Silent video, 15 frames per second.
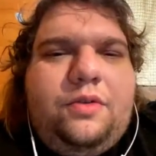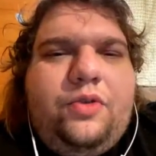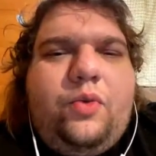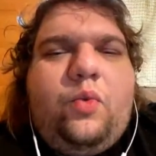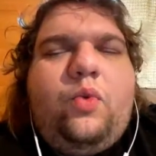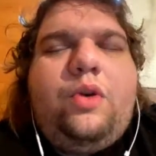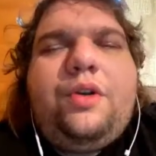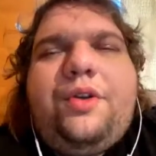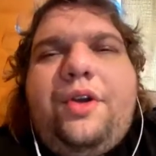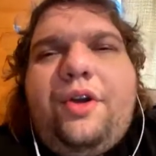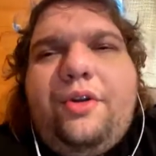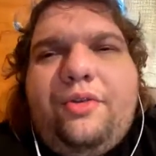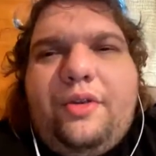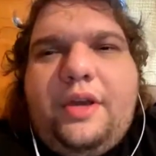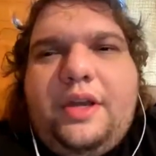the one
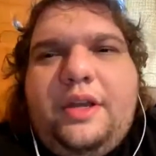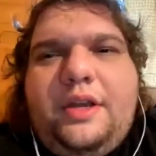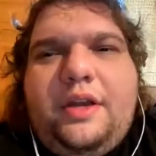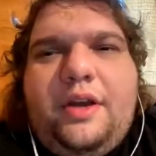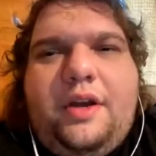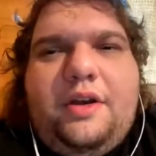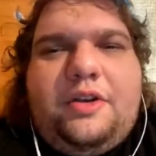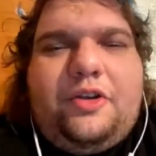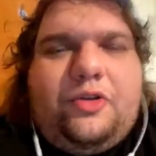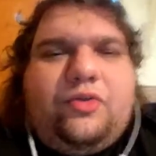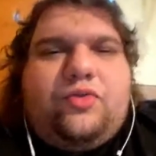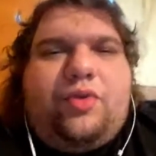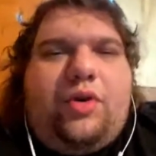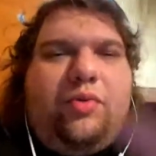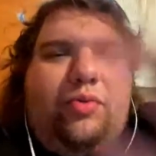year they
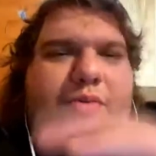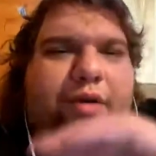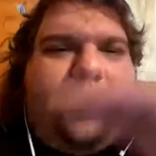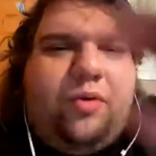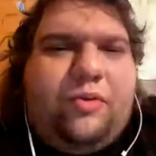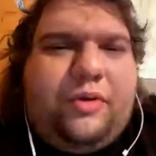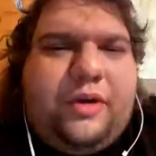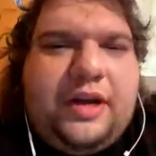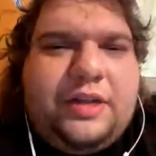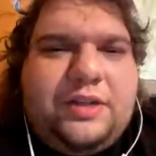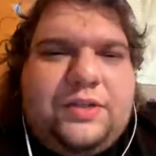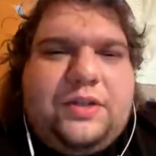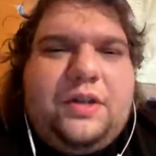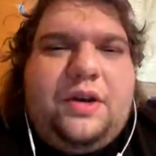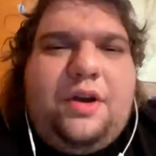controlled their own
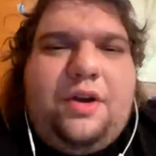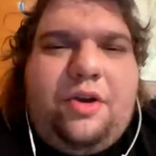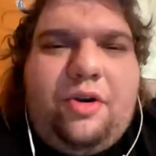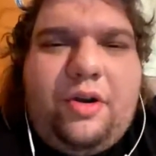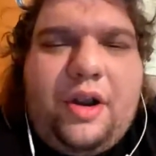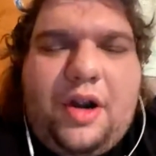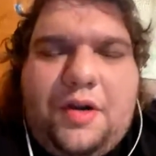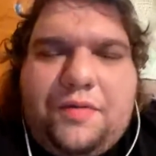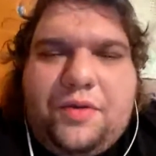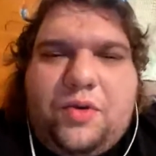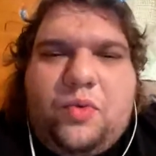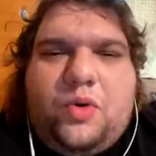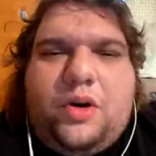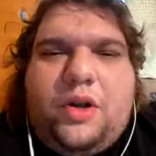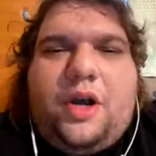destiny, or however
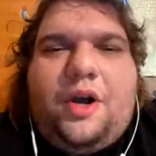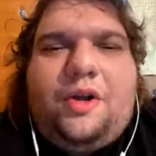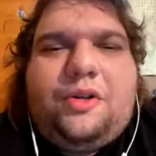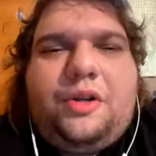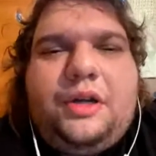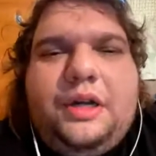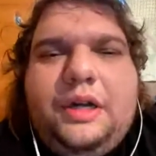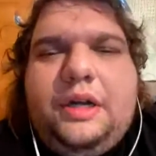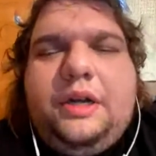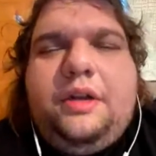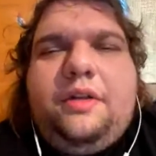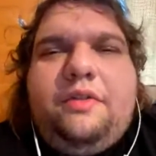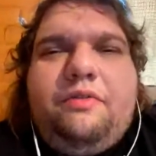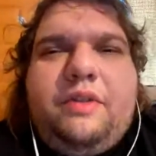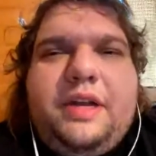you want to call it,
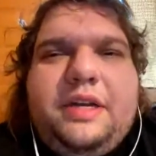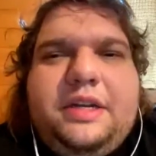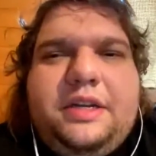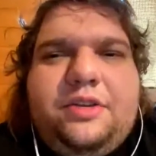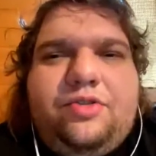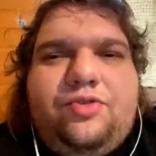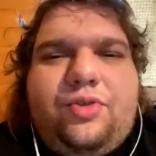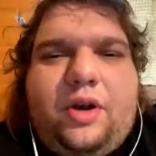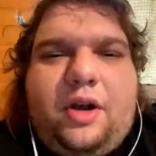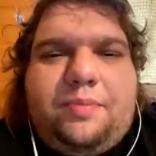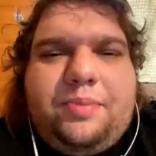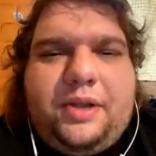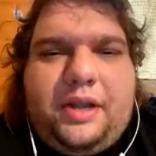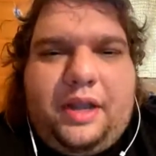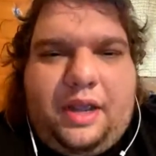they did
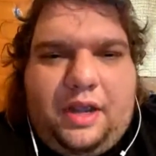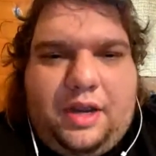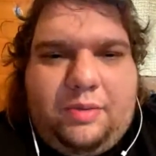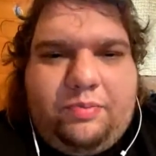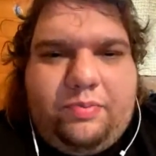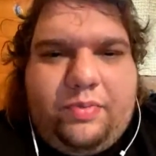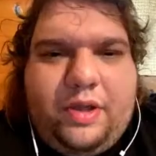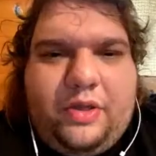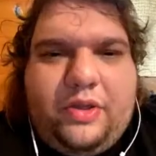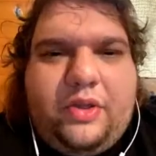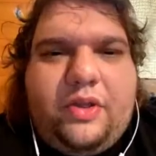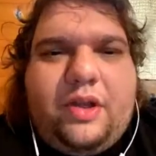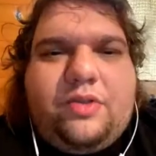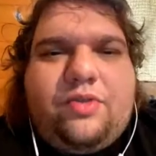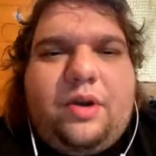drop a game, and
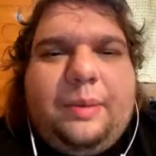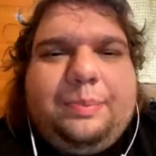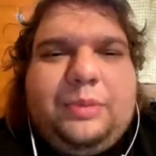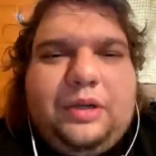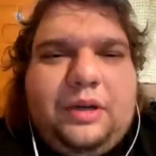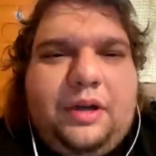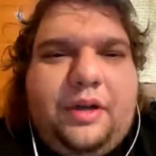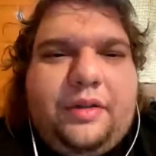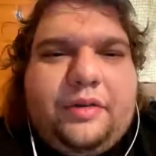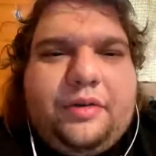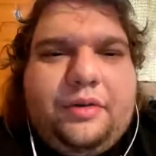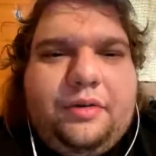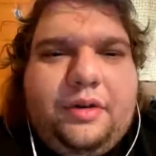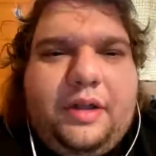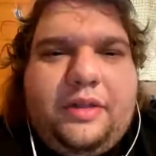then they dropped another,
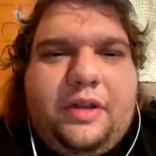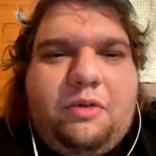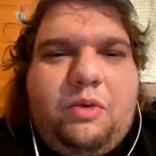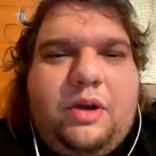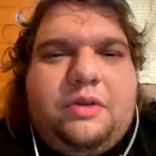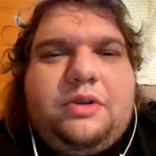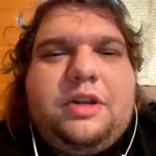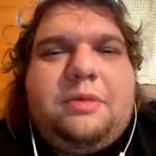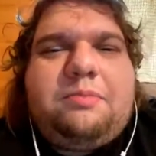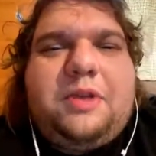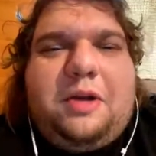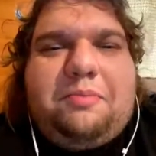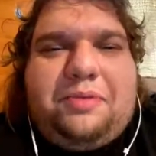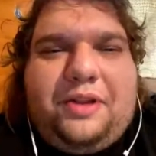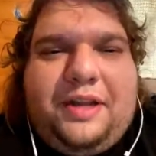and they wound up
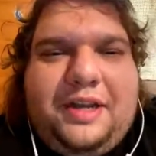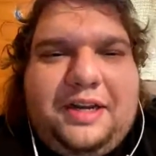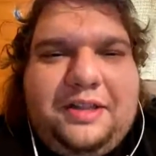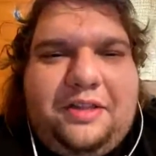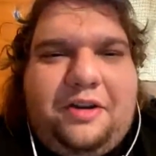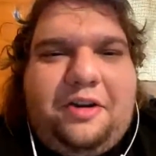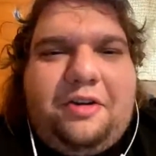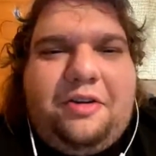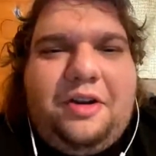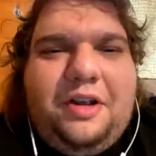not playing in there.